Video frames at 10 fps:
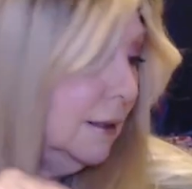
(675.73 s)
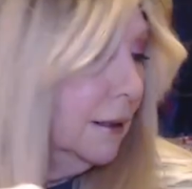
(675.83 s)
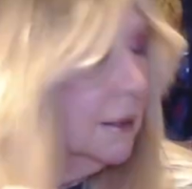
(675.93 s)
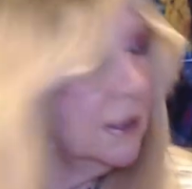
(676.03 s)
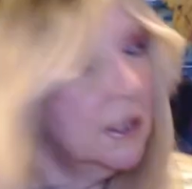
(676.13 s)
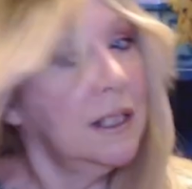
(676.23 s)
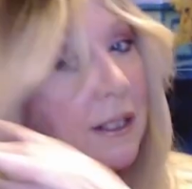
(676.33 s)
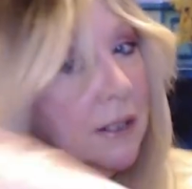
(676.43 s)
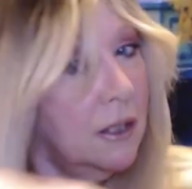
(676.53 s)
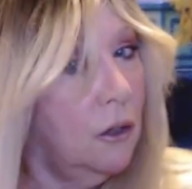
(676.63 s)
just kind of
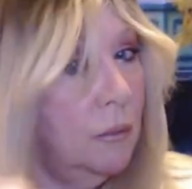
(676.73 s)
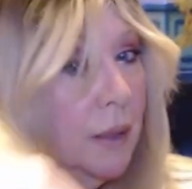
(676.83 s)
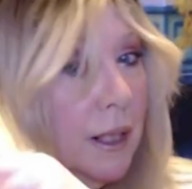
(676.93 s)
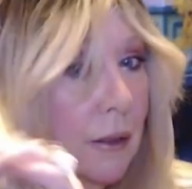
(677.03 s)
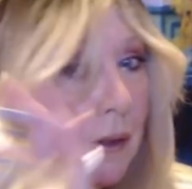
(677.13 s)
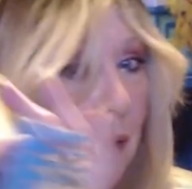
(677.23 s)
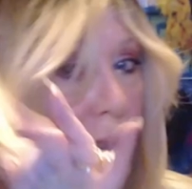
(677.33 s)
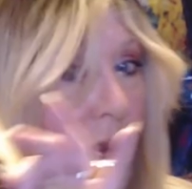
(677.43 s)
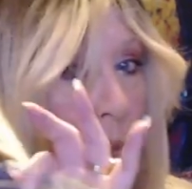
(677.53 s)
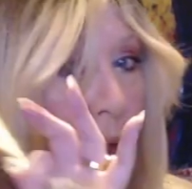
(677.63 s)
comb it out a little
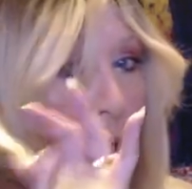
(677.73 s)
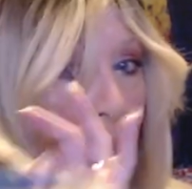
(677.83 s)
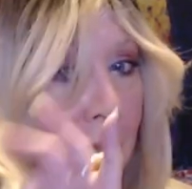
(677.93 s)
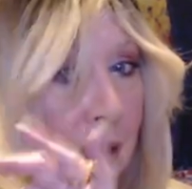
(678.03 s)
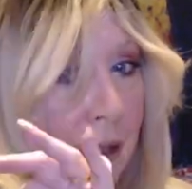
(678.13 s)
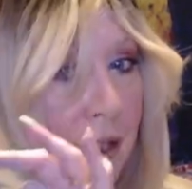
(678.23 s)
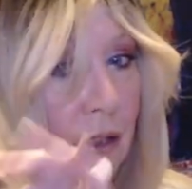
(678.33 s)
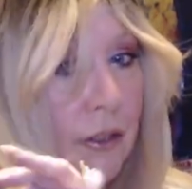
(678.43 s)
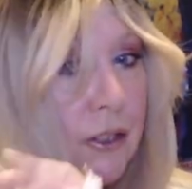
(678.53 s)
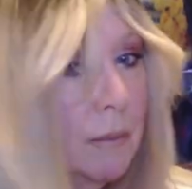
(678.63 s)
bit. And this goes
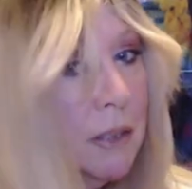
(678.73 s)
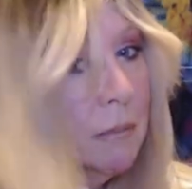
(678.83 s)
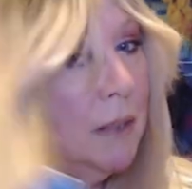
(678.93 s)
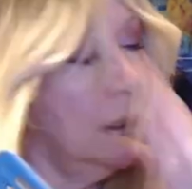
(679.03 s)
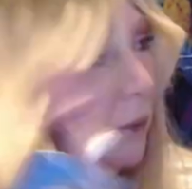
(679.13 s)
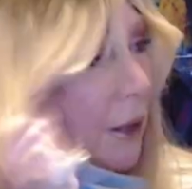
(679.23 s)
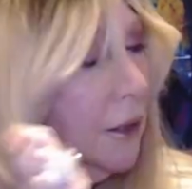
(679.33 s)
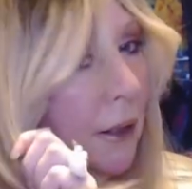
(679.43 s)
so much better with